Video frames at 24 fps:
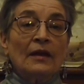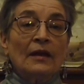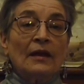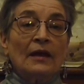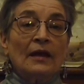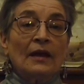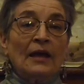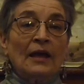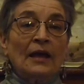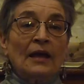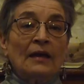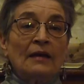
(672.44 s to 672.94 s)

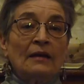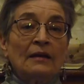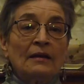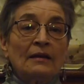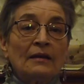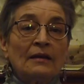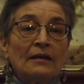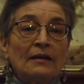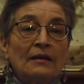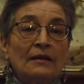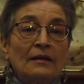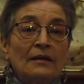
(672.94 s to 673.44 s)
And
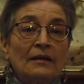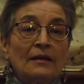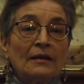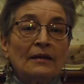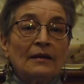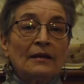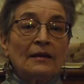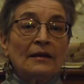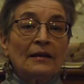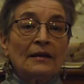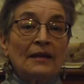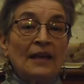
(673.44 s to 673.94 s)

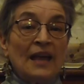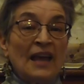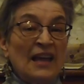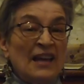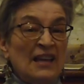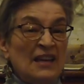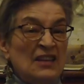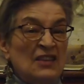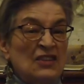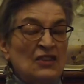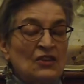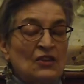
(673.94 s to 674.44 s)

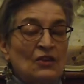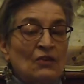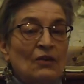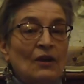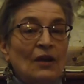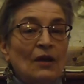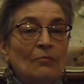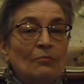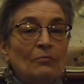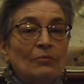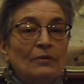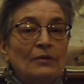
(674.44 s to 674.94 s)
Katie showed
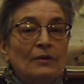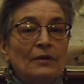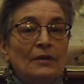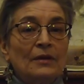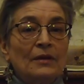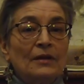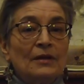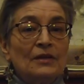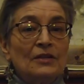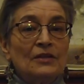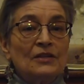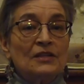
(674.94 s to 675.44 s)
up.
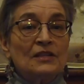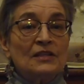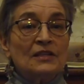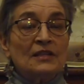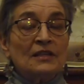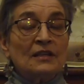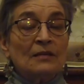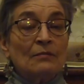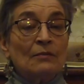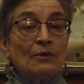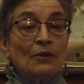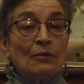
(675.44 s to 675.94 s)
She
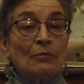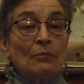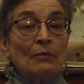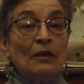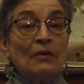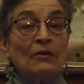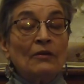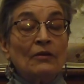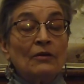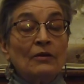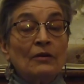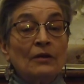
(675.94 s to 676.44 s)
said her
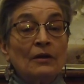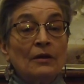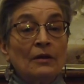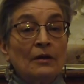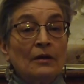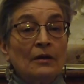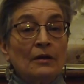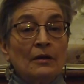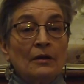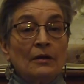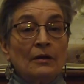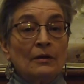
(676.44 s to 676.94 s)
mother
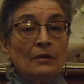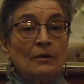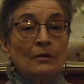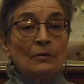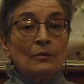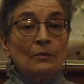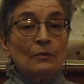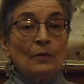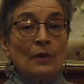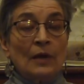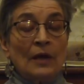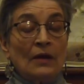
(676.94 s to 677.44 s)

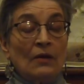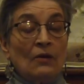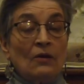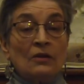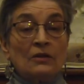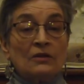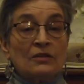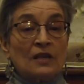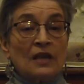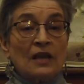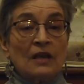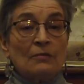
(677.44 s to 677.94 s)
had
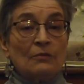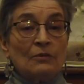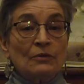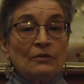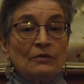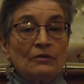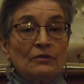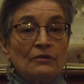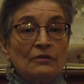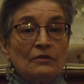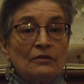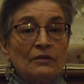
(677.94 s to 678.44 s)

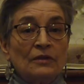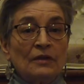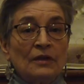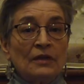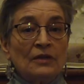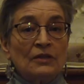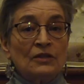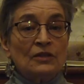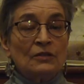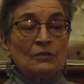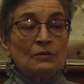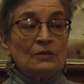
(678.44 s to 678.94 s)
Alzheimer's
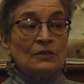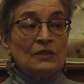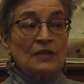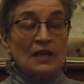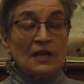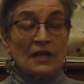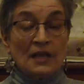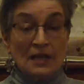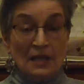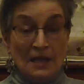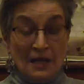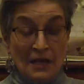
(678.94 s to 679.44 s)
and she was
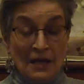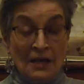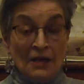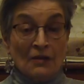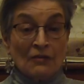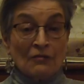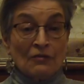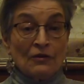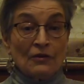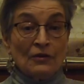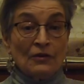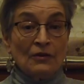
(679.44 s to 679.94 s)
taking care
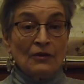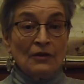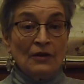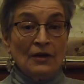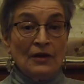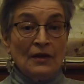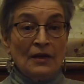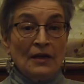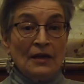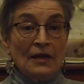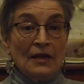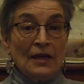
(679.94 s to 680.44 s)
of her.
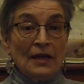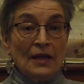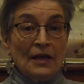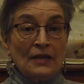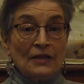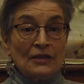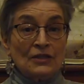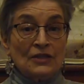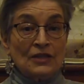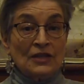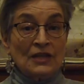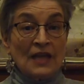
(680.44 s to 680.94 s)

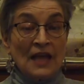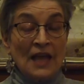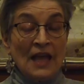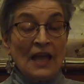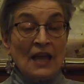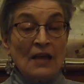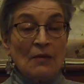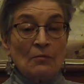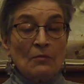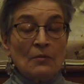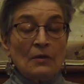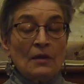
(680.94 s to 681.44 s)
And she
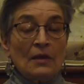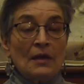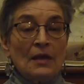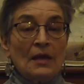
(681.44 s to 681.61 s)
came